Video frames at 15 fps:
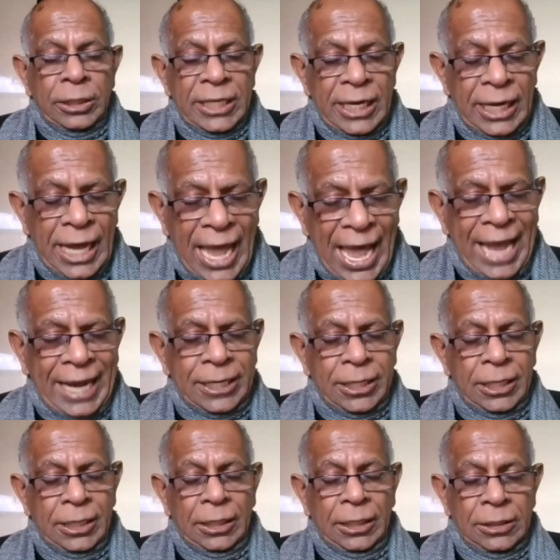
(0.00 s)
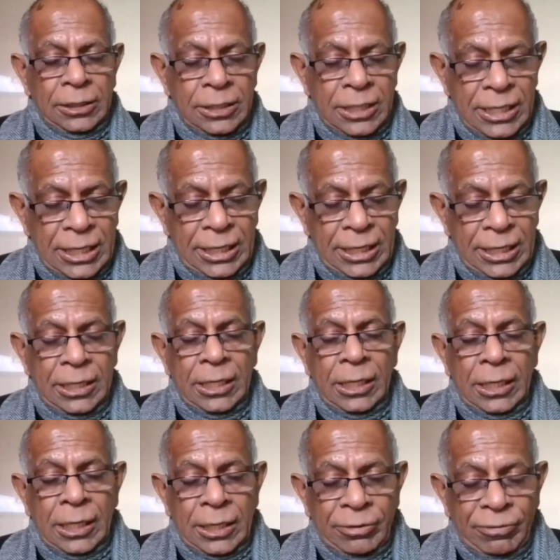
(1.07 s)
they hacked the
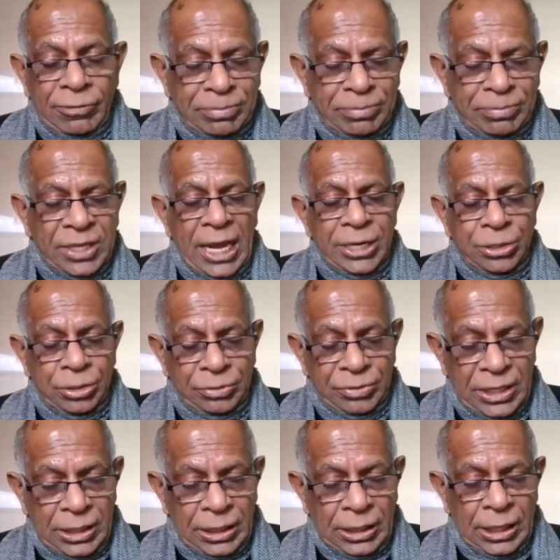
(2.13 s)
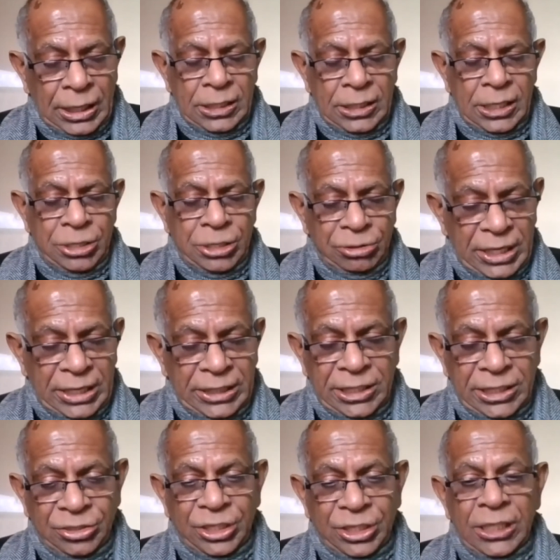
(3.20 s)
website of the Qatar news
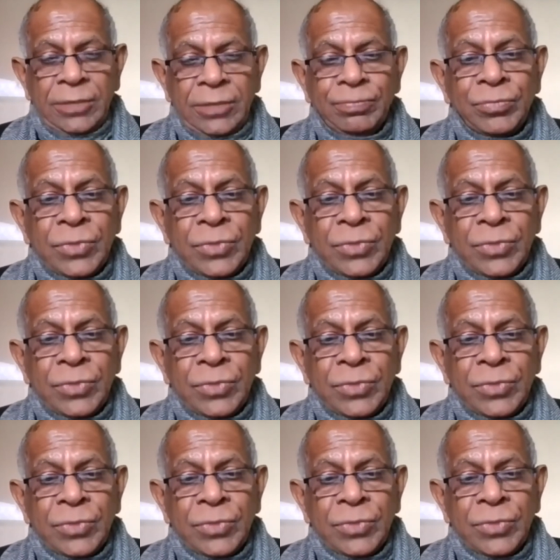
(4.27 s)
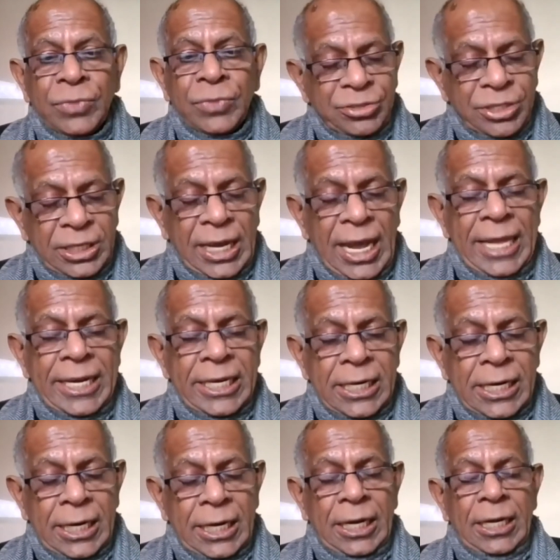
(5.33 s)
agency, and the agency
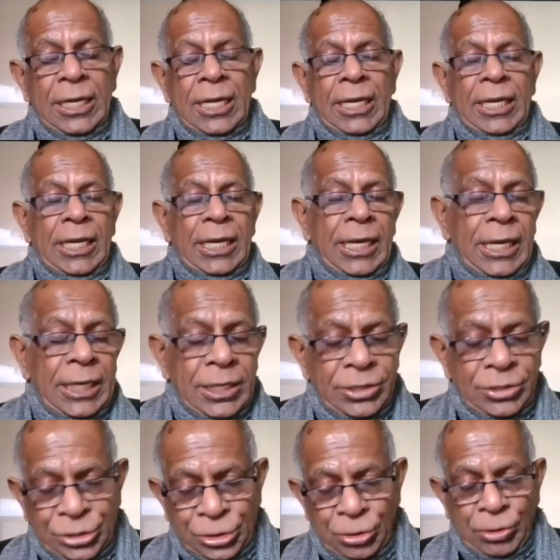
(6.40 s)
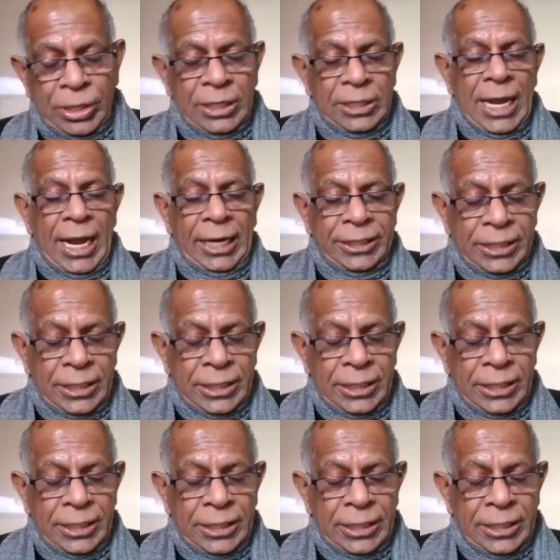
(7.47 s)
carried a story that
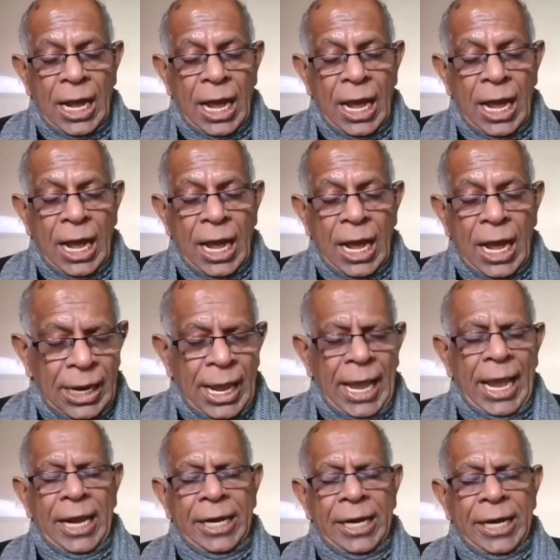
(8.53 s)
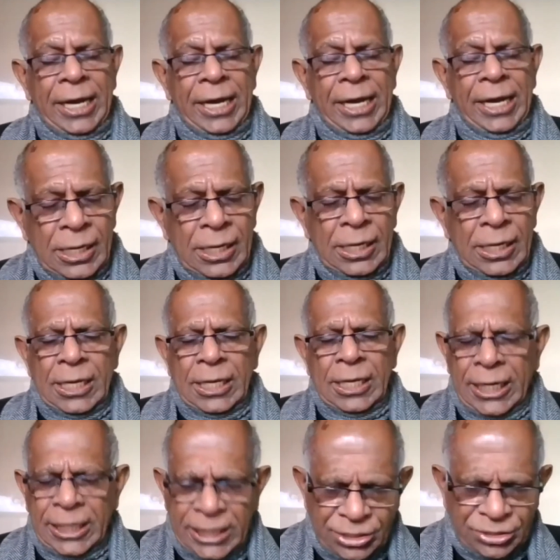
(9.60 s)
the Amir had
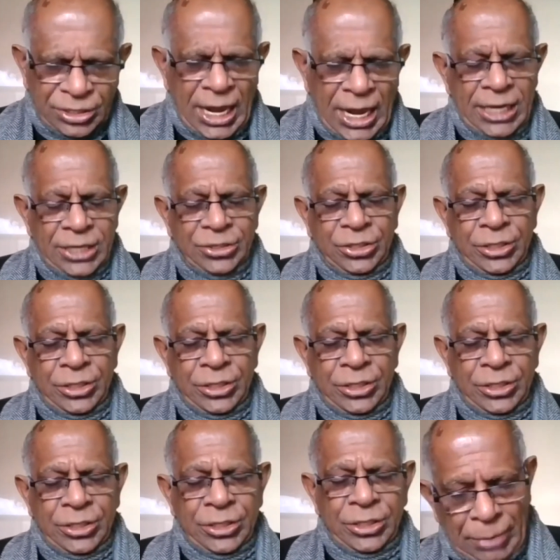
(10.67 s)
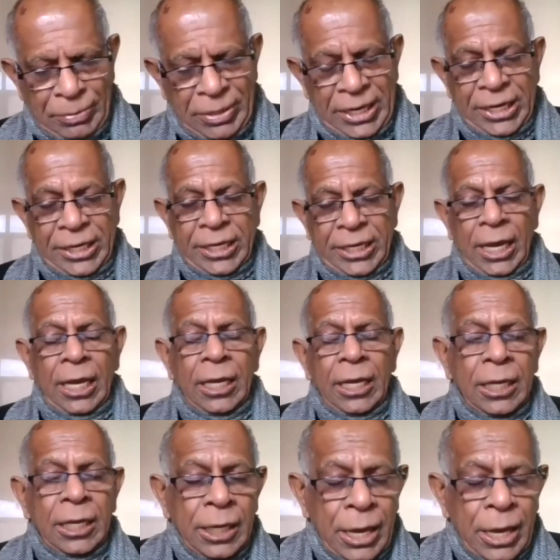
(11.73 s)
criticized America,